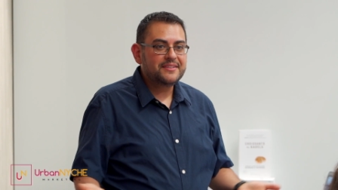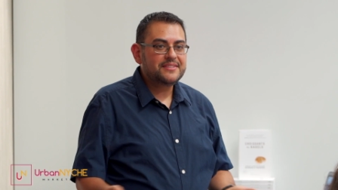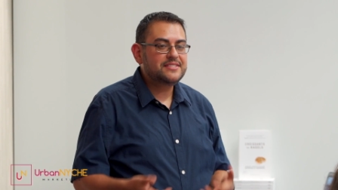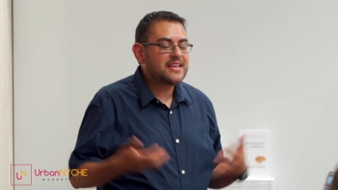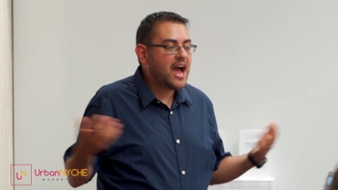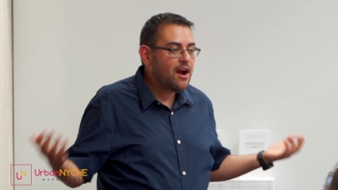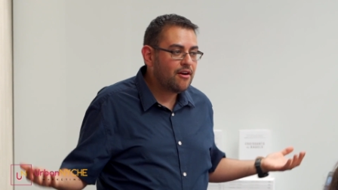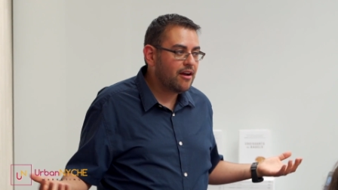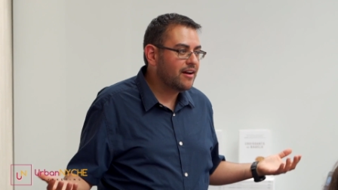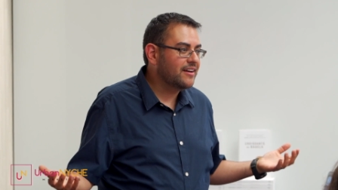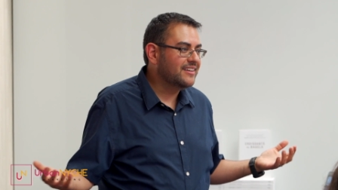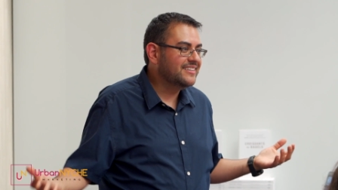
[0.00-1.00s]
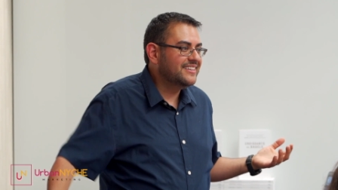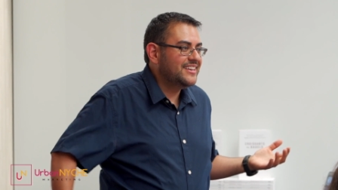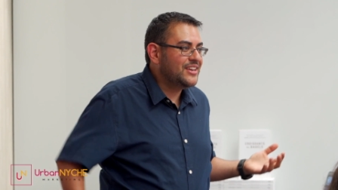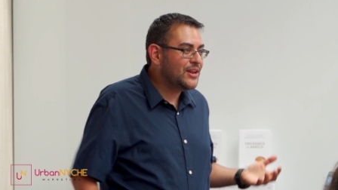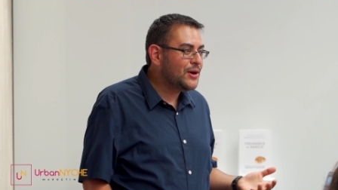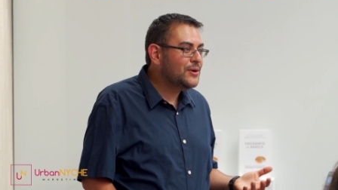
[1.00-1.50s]
Sarah.
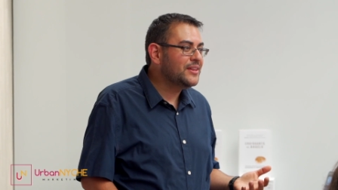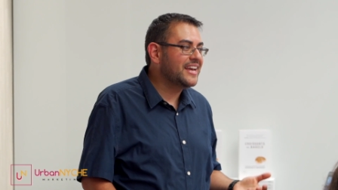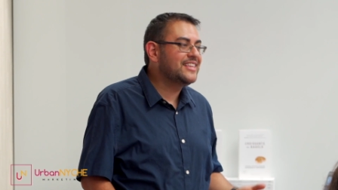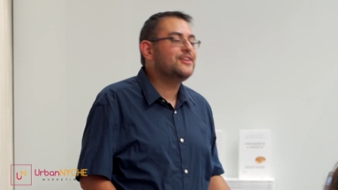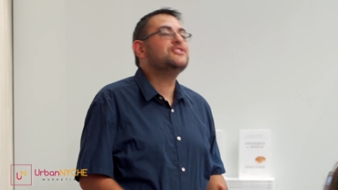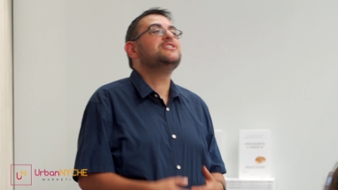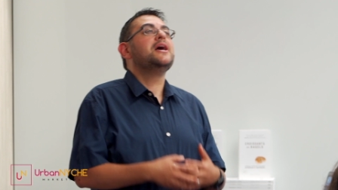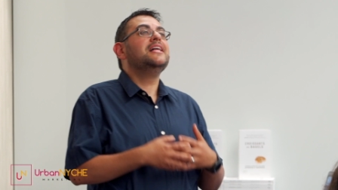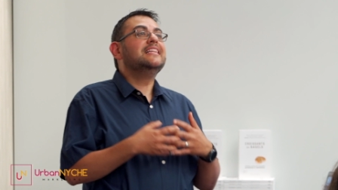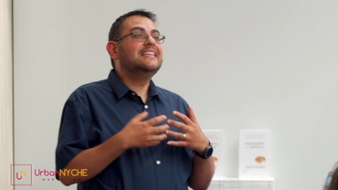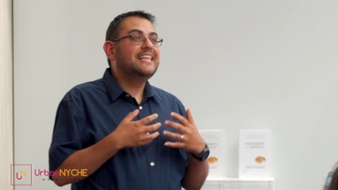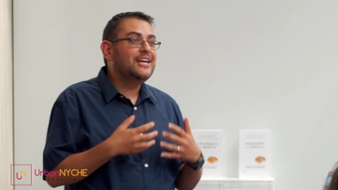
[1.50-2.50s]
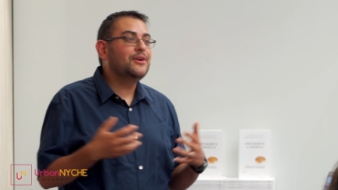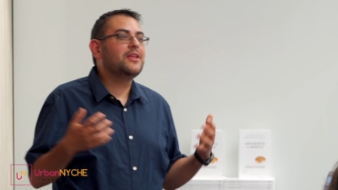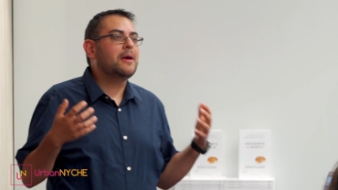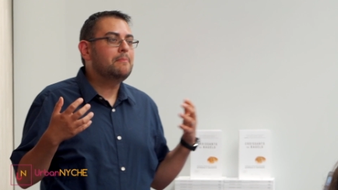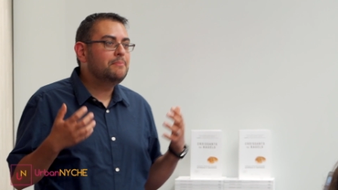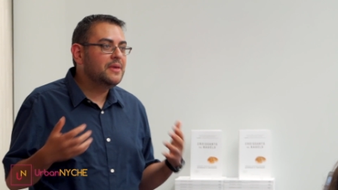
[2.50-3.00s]
You know, like there's
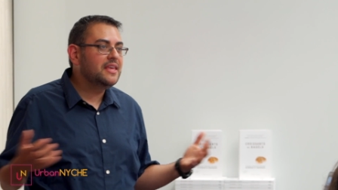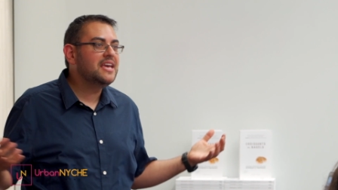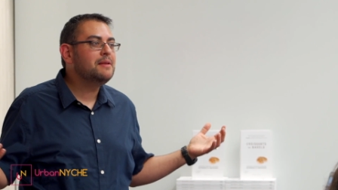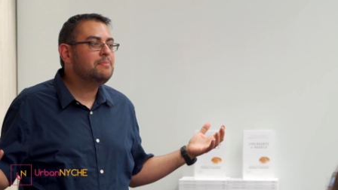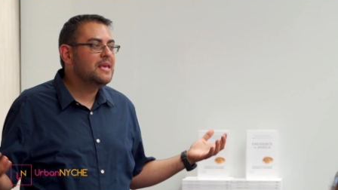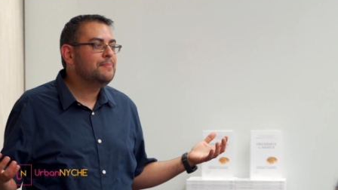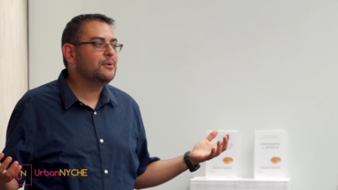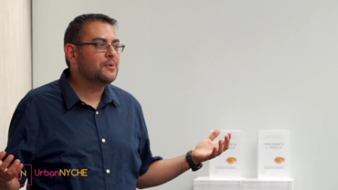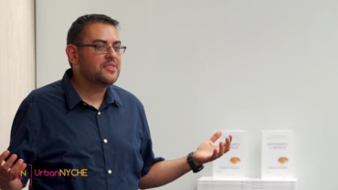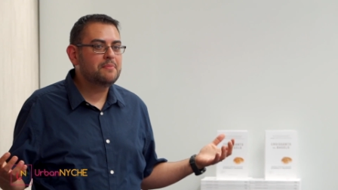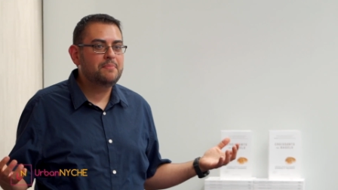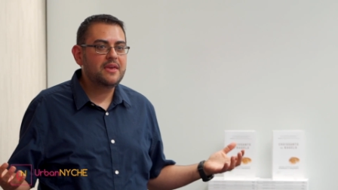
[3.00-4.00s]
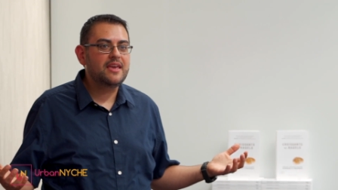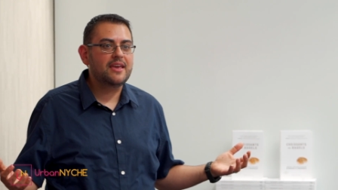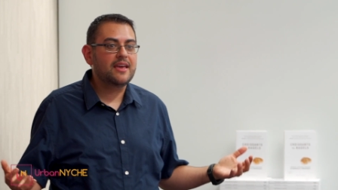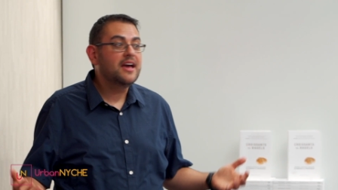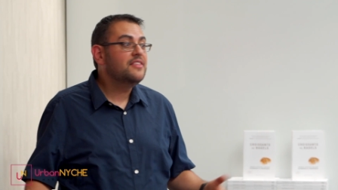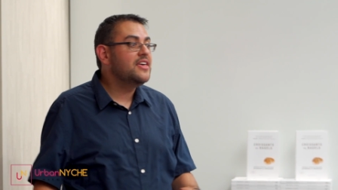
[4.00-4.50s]
literally a billion people with a B.